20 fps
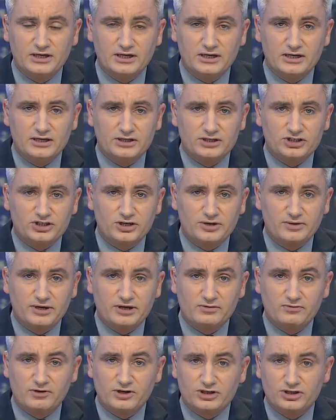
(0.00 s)
uh,
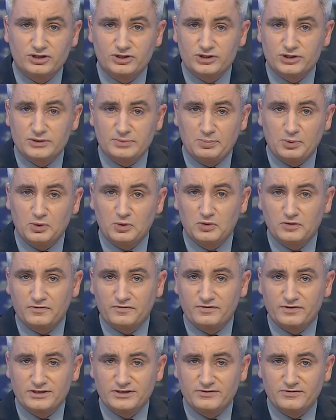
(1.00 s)
showing Russian support
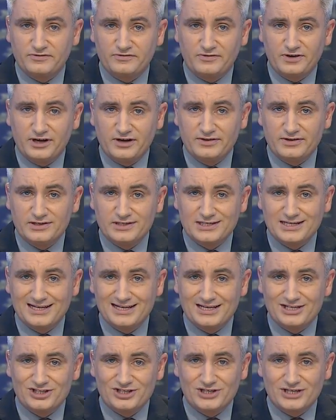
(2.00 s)
for his father's
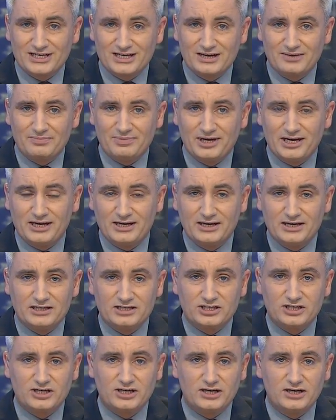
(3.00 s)
election campaign
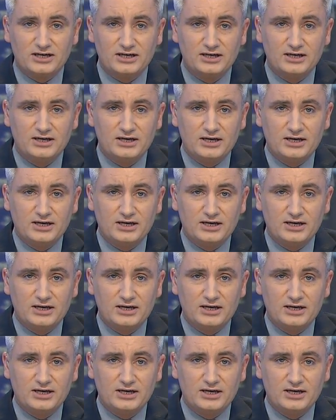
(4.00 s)
last year.